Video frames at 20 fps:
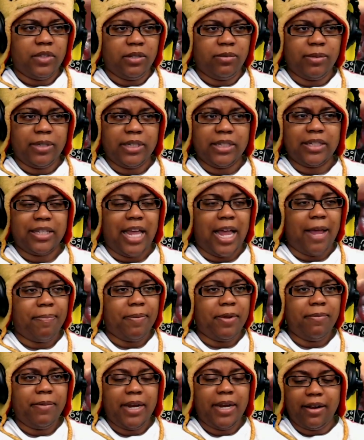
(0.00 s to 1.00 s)
Excuse me.
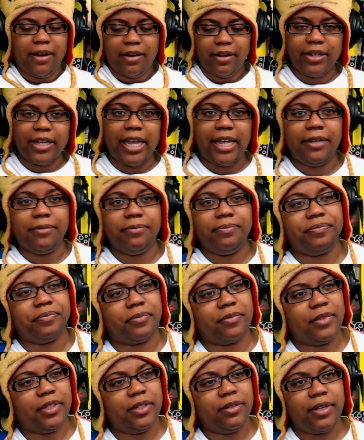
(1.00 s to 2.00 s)
Slap him down. Okay.
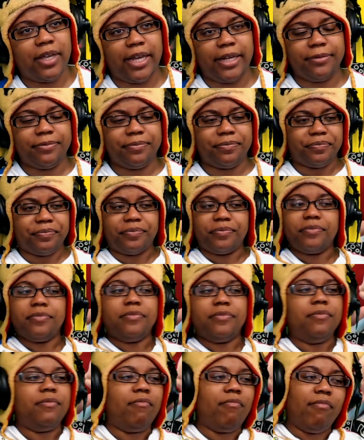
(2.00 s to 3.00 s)
Okay.
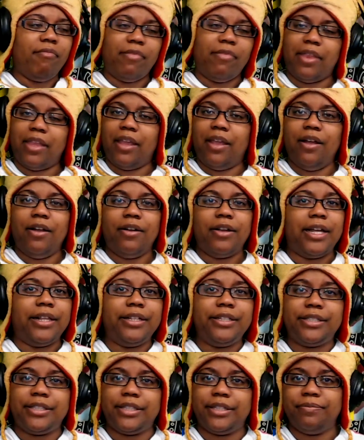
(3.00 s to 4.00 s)
Okay.
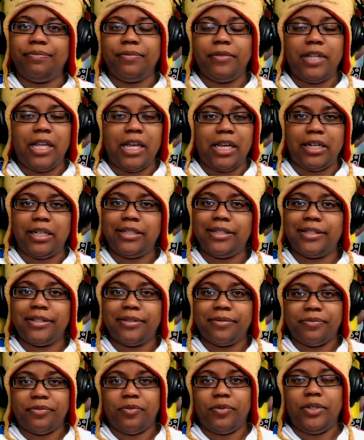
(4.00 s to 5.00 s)
Listen, ladies.
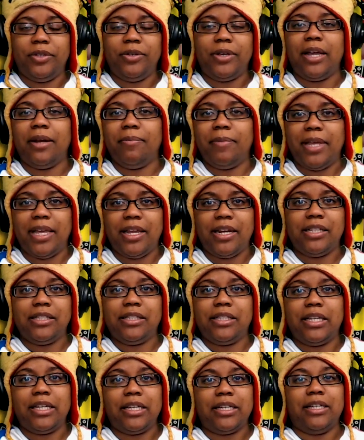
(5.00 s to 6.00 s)
When you got a man
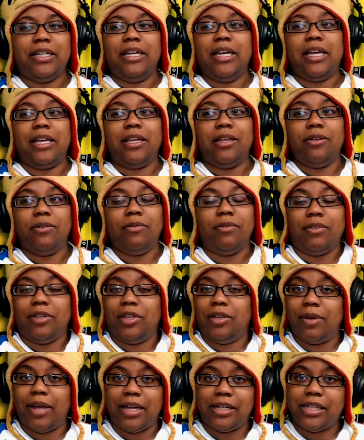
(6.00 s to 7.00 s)
that's sick, and
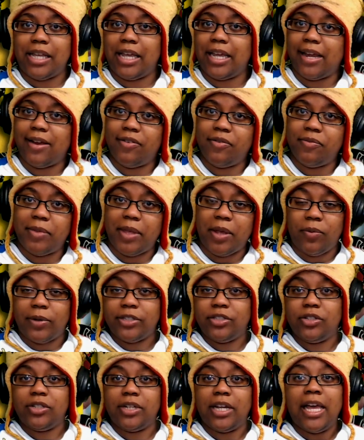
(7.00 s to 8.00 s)
you got to take care of him, they
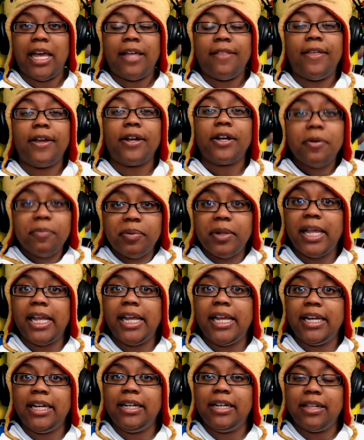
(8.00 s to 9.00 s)
want you, they're
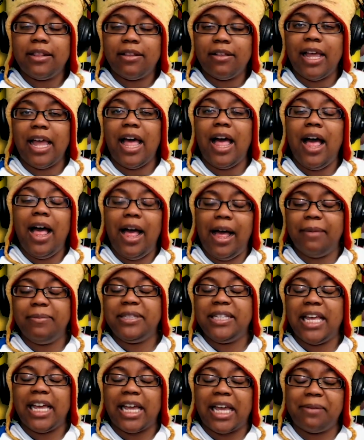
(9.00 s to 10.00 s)
complaining, they're like, oh, I'm
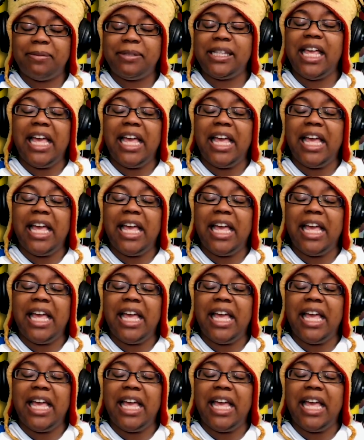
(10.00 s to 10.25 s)
sick,